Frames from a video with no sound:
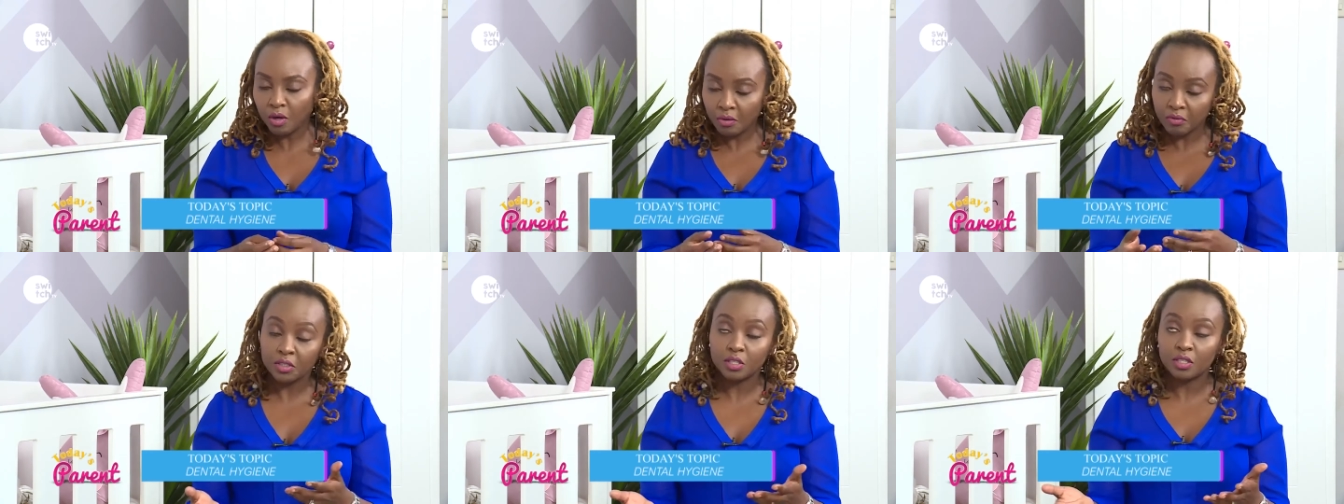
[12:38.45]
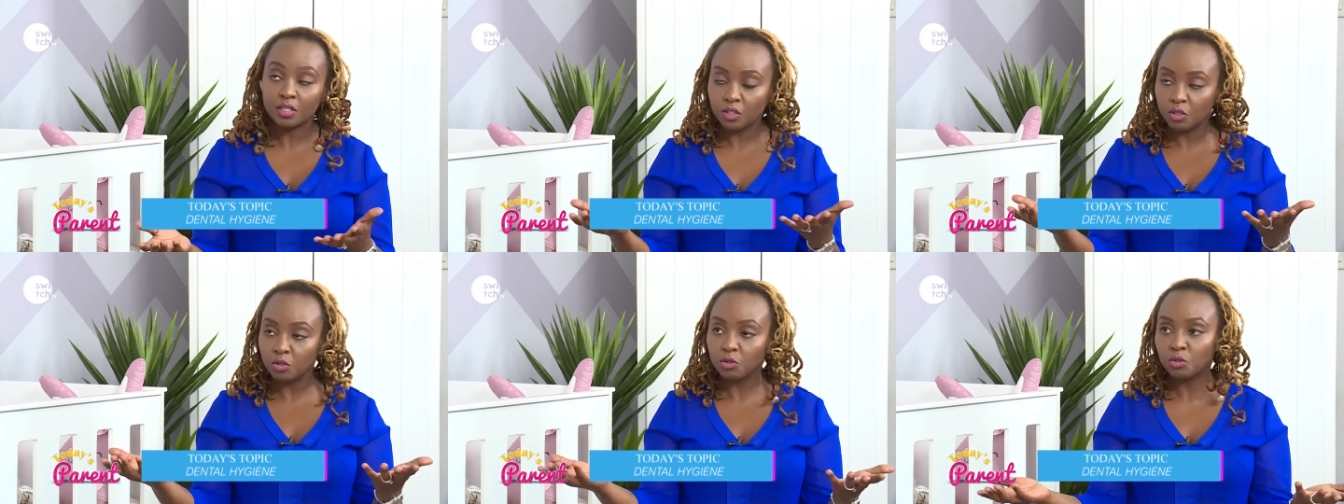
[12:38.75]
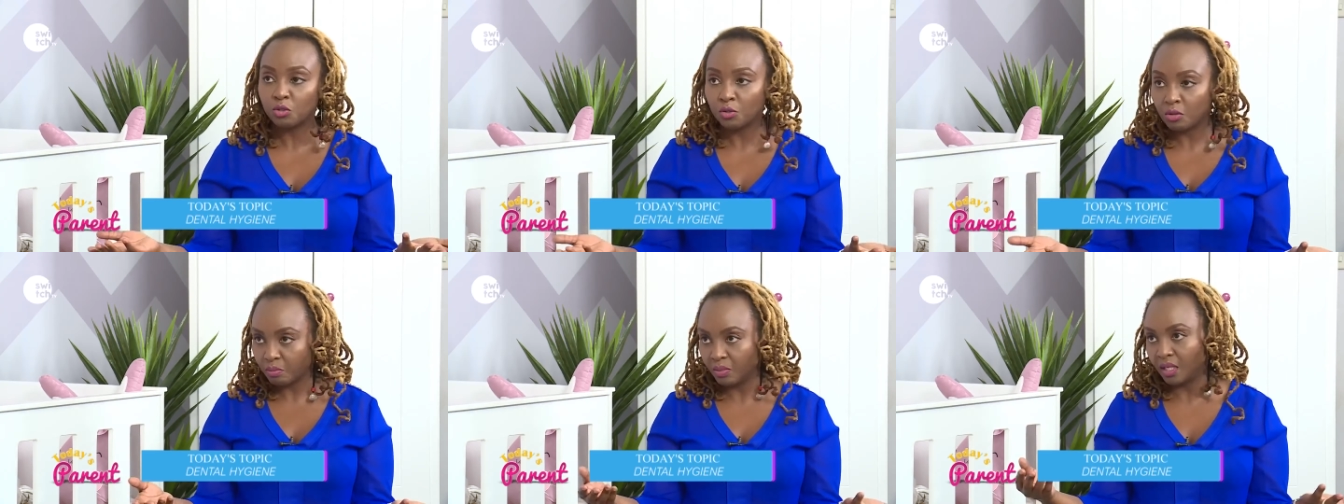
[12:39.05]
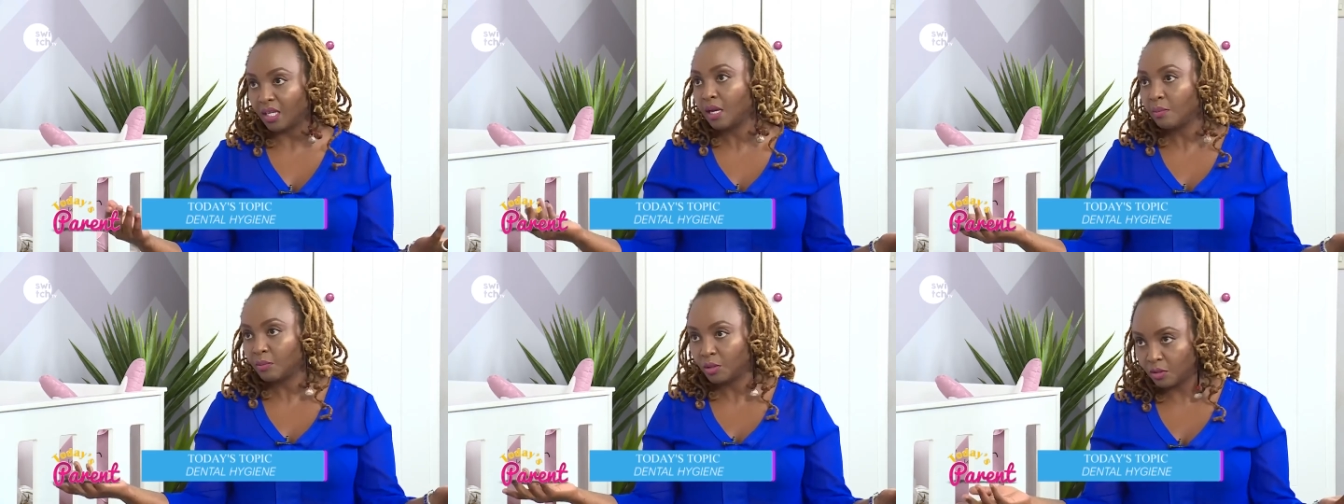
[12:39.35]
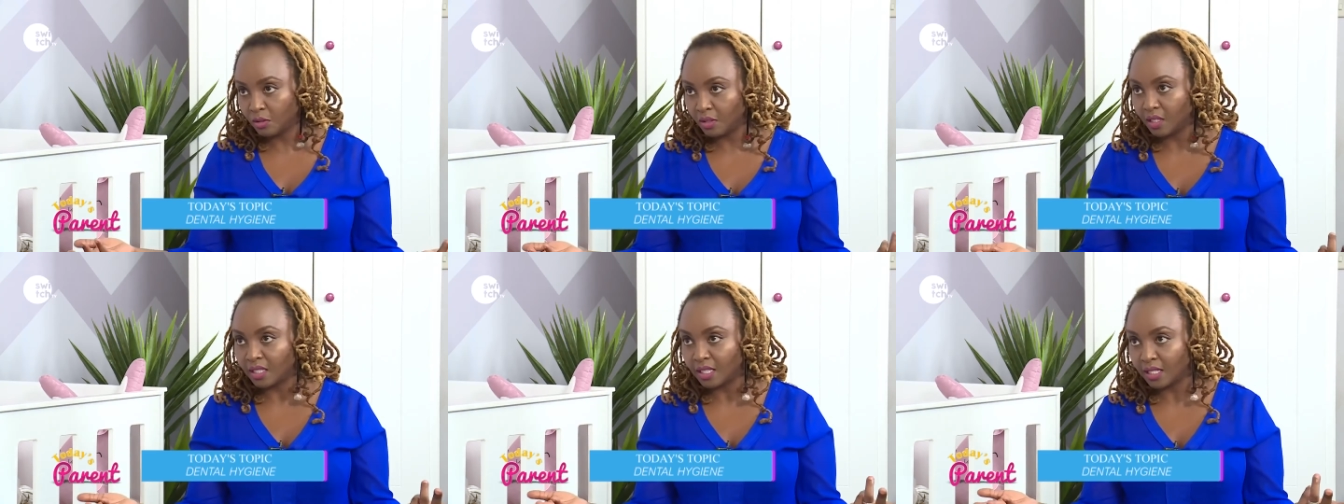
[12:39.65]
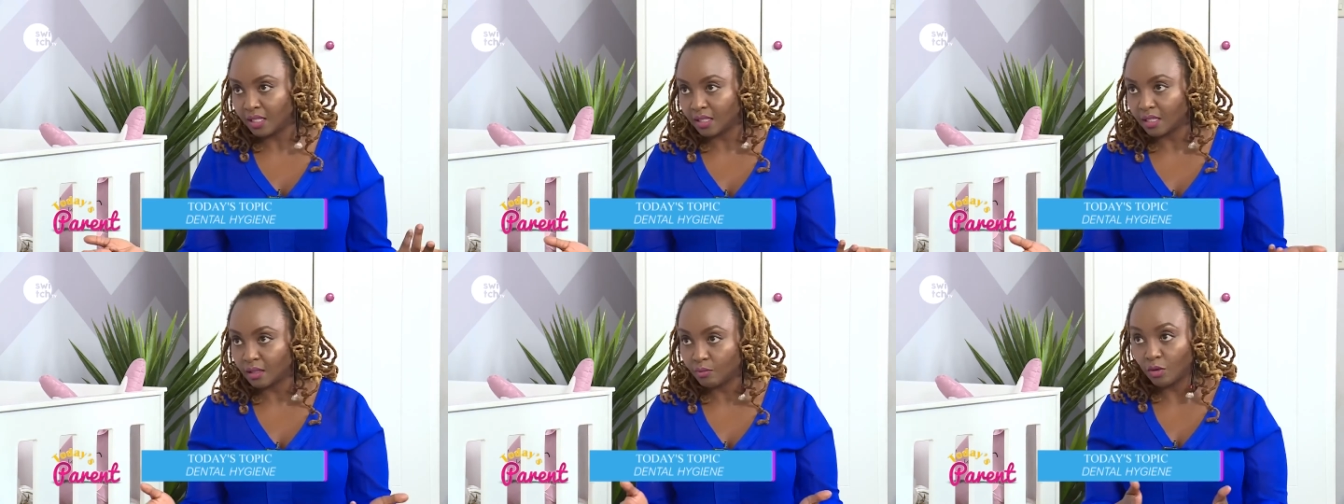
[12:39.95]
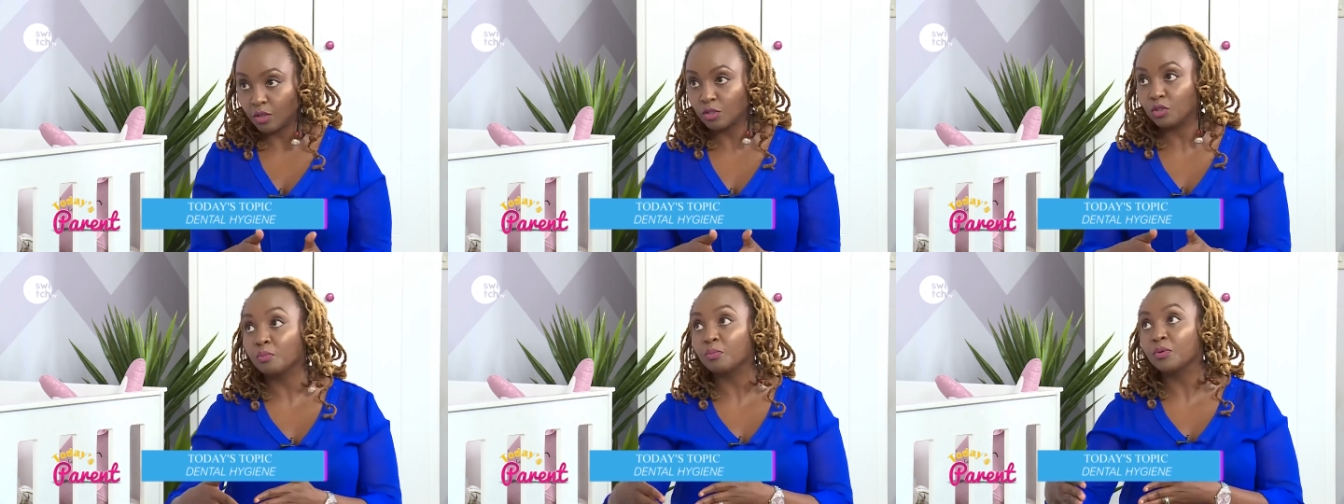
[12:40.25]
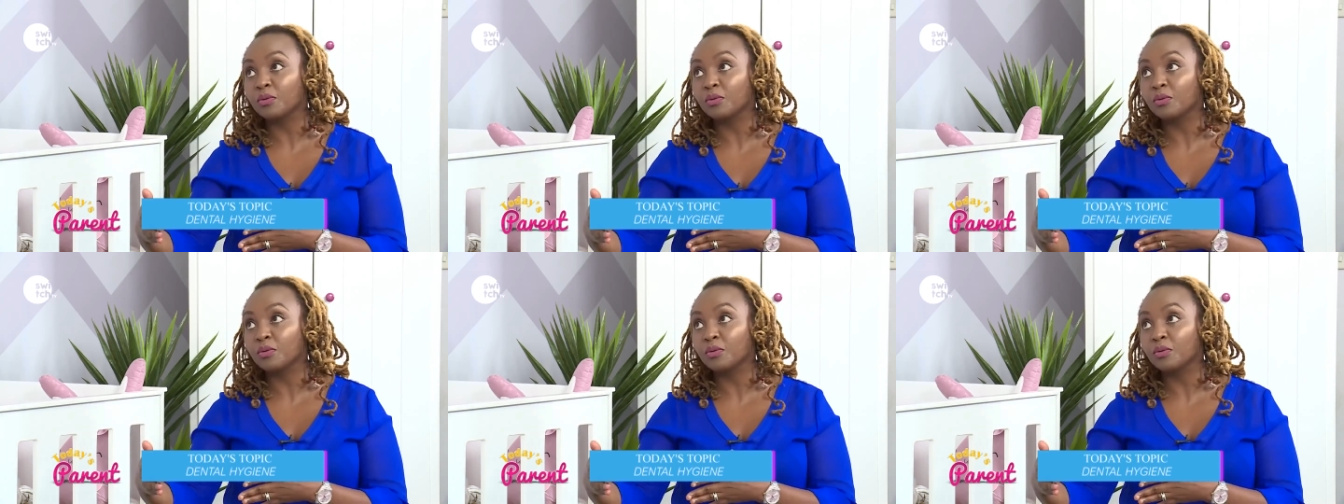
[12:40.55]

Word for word: obviously you should be coming to the dentist first